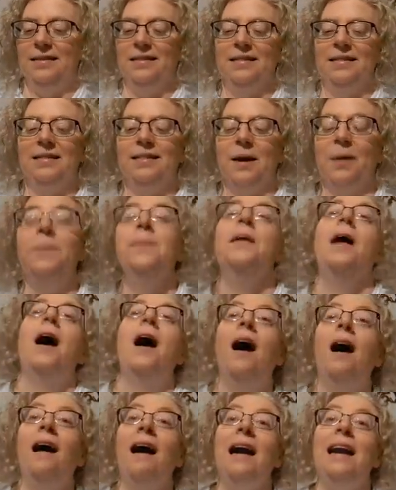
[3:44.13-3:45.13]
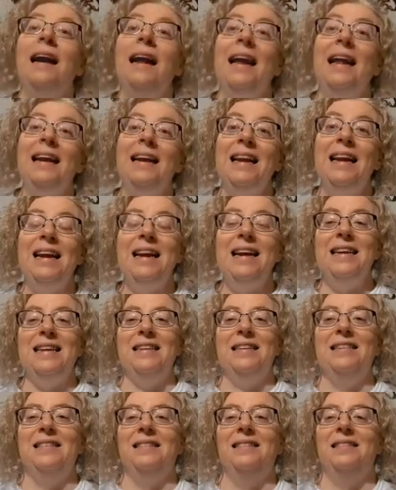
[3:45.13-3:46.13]
so, all right, it
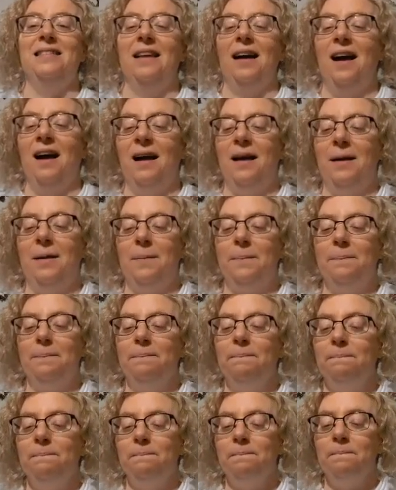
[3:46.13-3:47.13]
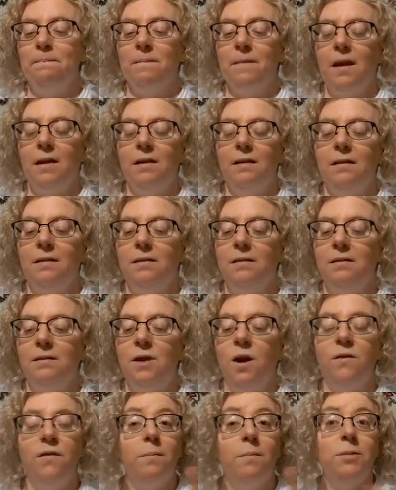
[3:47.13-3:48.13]
is. Um,
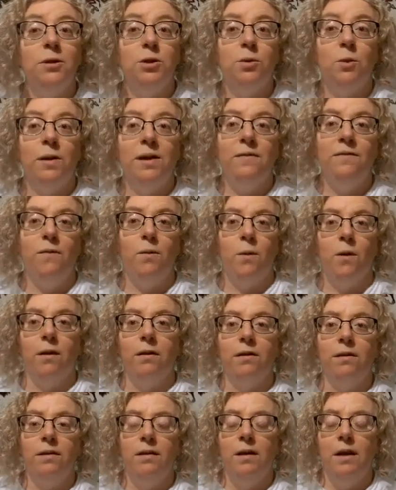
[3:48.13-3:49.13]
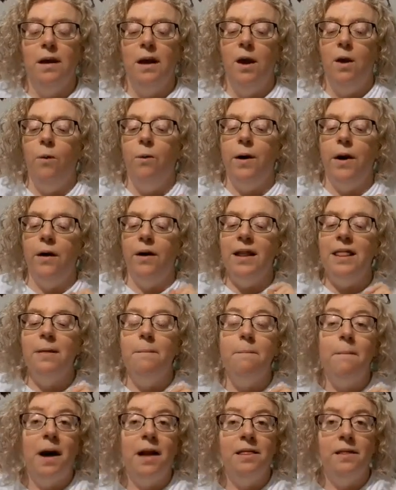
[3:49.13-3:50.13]
November 24th, we are in the
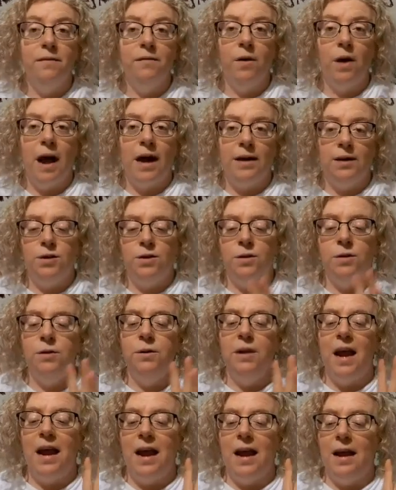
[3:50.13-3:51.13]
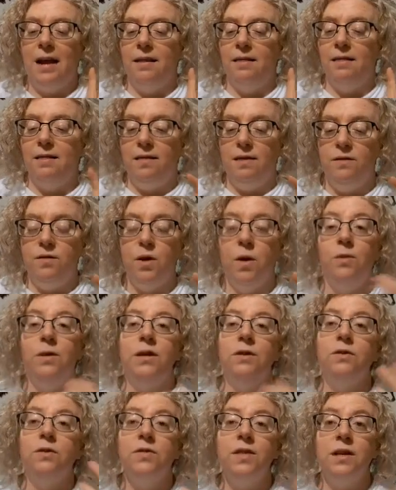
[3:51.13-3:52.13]
month of gratitude. And so
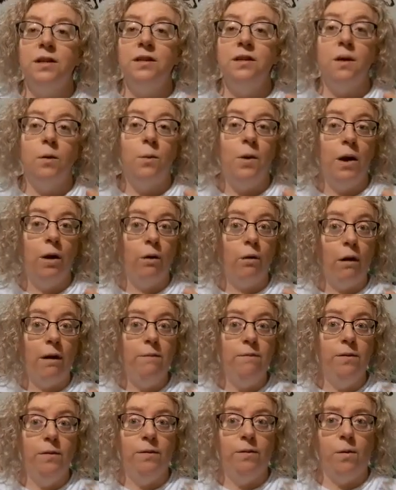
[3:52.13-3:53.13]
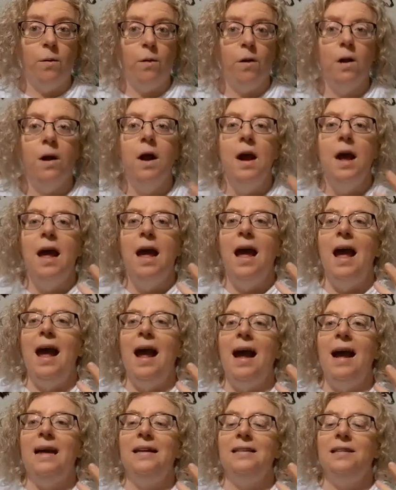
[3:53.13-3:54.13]
these are things that we are grateful for.
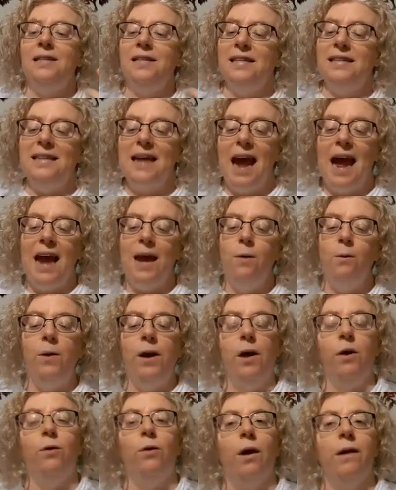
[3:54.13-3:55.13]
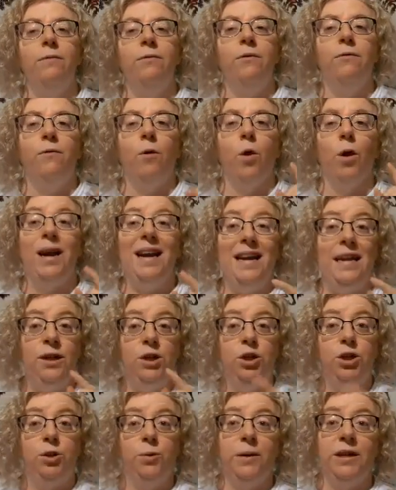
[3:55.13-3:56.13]
And today we are grateful for
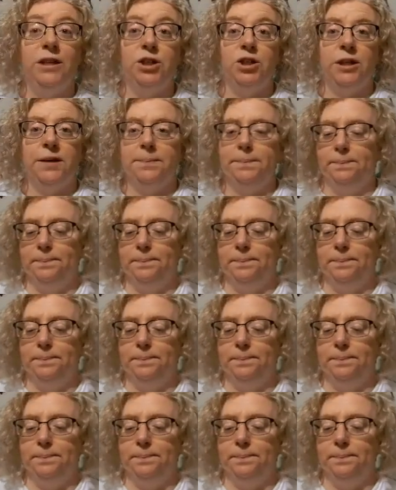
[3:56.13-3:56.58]
intuition.